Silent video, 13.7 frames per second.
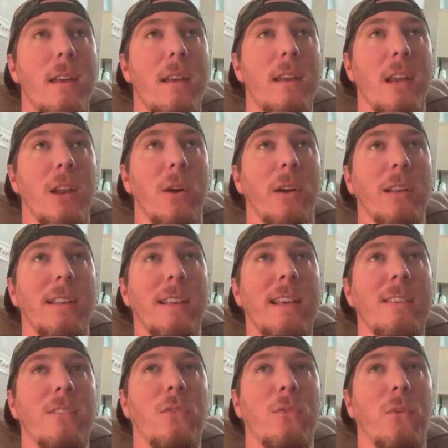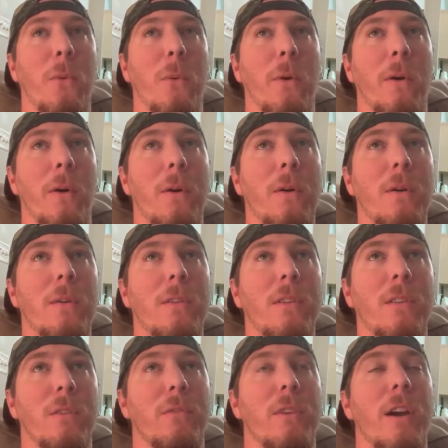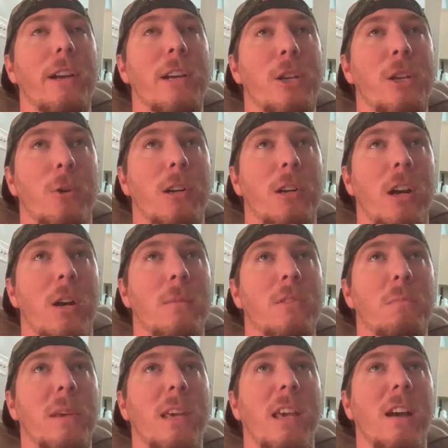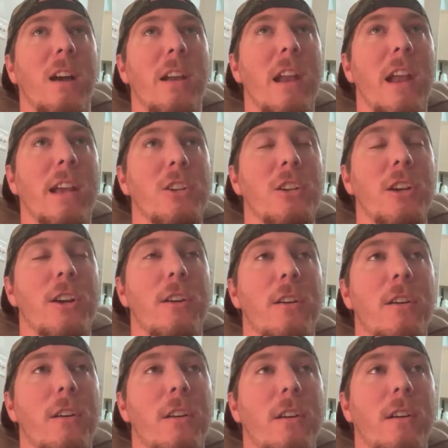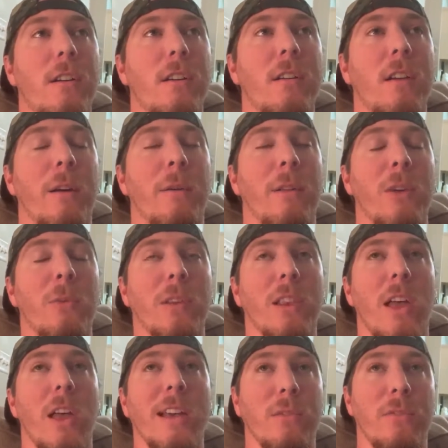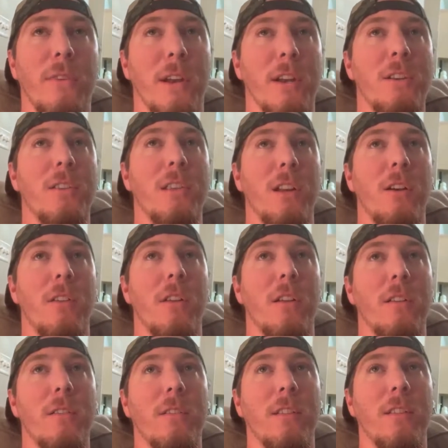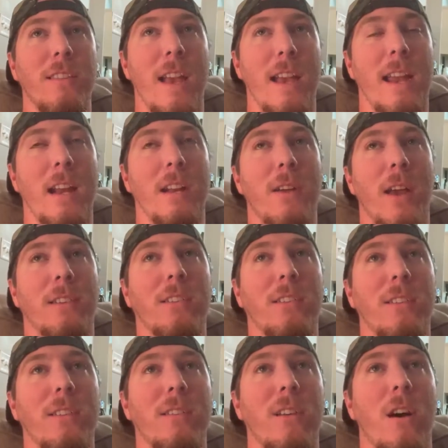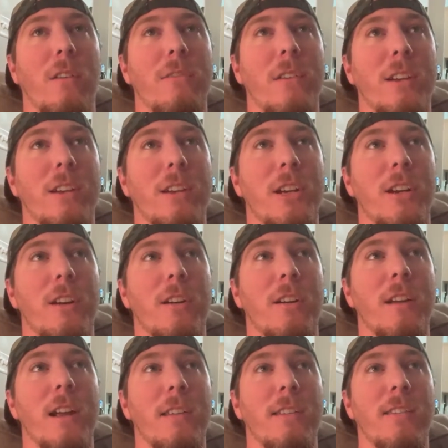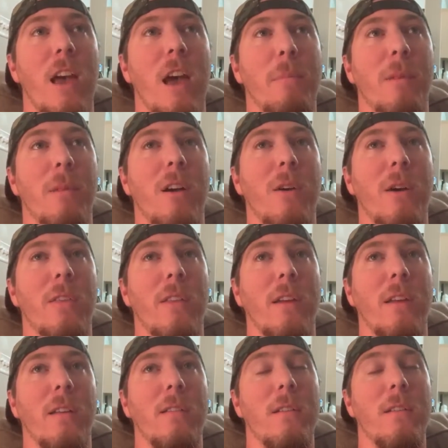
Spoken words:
at least for the very short term, speaking on next year, I really would like to finish, the decade of excellence off next year at Sapelo, and then